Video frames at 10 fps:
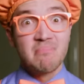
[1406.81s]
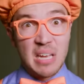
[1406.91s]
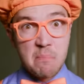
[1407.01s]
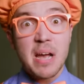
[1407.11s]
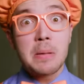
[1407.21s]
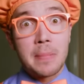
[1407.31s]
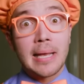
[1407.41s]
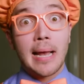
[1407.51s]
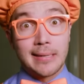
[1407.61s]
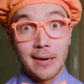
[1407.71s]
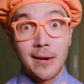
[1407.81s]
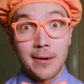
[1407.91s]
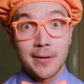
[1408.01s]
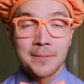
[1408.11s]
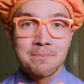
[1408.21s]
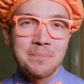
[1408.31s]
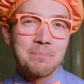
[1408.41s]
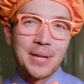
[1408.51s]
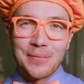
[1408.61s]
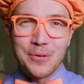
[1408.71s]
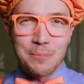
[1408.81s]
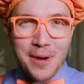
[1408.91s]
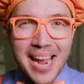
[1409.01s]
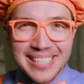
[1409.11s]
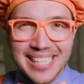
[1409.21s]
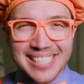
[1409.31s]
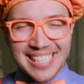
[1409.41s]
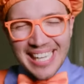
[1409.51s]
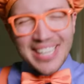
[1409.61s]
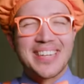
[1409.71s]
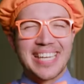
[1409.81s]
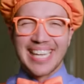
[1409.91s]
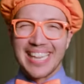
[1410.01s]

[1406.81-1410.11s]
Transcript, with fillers: it might be kind of hard. But if you practice, you'll get a